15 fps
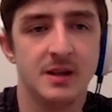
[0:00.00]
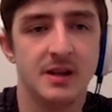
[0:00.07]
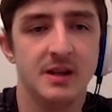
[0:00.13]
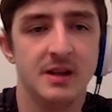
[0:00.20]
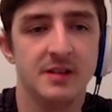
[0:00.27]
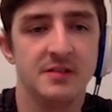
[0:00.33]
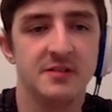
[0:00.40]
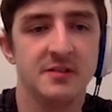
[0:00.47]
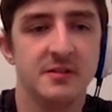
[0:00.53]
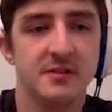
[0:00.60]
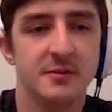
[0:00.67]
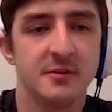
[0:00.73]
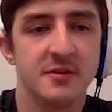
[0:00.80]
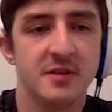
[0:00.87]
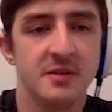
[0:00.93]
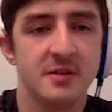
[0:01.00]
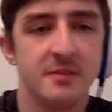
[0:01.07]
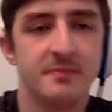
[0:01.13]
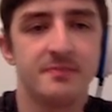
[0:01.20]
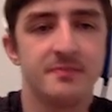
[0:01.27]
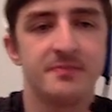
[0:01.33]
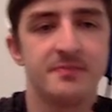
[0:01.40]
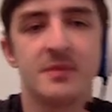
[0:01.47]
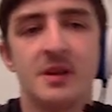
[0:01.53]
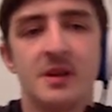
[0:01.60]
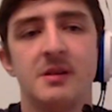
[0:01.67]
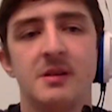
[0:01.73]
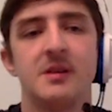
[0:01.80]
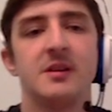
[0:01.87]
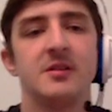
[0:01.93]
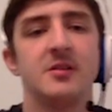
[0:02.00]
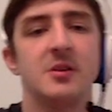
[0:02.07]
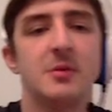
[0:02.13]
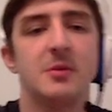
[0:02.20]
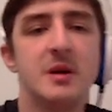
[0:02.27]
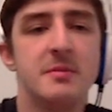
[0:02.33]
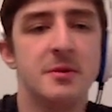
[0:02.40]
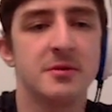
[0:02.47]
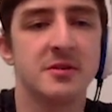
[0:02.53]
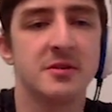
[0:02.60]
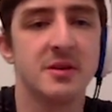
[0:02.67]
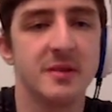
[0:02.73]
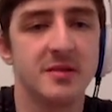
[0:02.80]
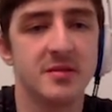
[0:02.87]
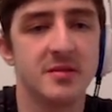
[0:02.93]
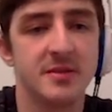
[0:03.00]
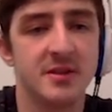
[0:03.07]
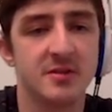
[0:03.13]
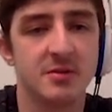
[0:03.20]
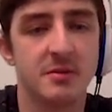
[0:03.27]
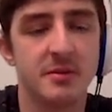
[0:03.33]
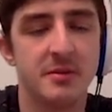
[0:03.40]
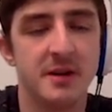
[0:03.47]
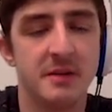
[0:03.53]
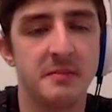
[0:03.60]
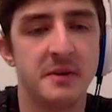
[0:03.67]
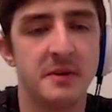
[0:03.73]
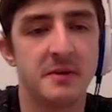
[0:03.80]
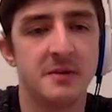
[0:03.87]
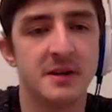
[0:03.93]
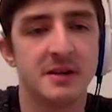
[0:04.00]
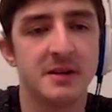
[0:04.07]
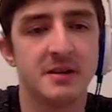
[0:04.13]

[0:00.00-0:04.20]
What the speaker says: this is over, isn't it? No way Mock's going to be able to beat Swampert and Marowak.